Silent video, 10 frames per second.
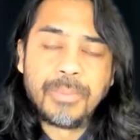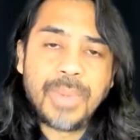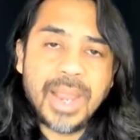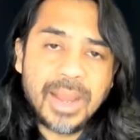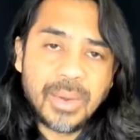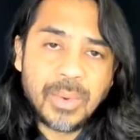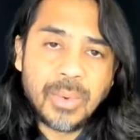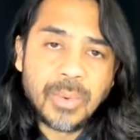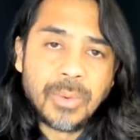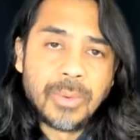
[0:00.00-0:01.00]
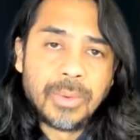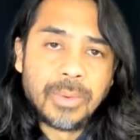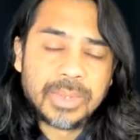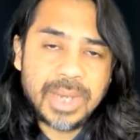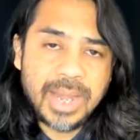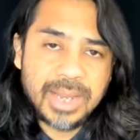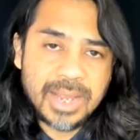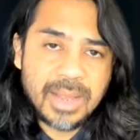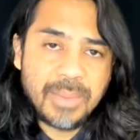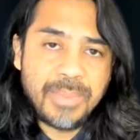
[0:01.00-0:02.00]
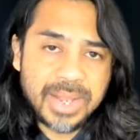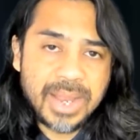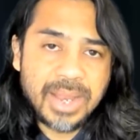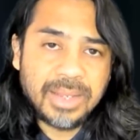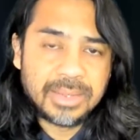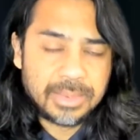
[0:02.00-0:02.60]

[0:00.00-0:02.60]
Prenu, Sanadija Pete,